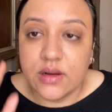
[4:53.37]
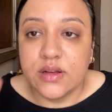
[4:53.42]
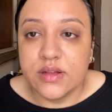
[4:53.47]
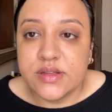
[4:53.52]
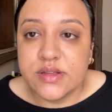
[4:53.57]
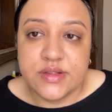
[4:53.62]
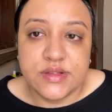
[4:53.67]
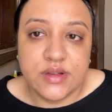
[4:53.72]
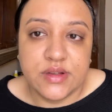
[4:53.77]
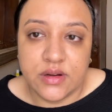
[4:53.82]

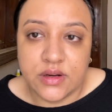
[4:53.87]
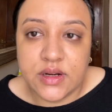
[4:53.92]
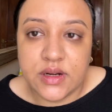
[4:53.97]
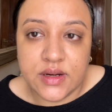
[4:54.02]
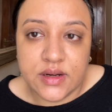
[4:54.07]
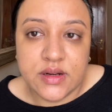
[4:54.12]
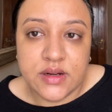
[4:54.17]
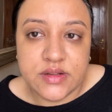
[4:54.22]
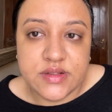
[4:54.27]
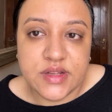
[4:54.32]
It's a
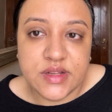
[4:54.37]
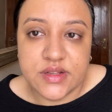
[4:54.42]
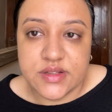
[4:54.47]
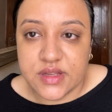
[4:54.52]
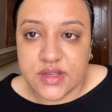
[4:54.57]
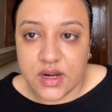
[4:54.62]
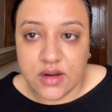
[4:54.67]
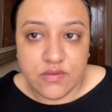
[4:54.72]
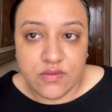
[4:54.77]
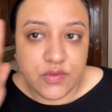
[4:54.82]
tinted
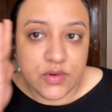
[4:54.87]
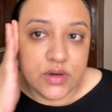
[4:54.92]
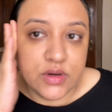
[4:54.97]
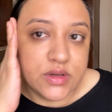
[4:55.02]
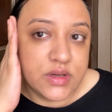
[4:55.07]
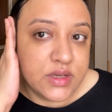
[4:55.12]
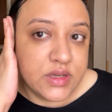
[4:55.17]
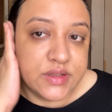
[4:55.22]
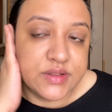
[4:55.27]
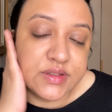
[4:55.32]
sunscreen for a
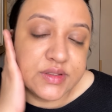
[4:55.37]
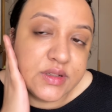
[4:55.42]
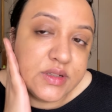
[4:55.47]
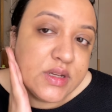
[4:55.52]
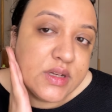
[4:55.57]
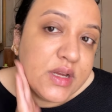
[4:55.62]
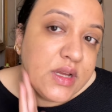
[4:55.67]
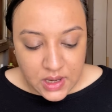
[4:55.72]
reason.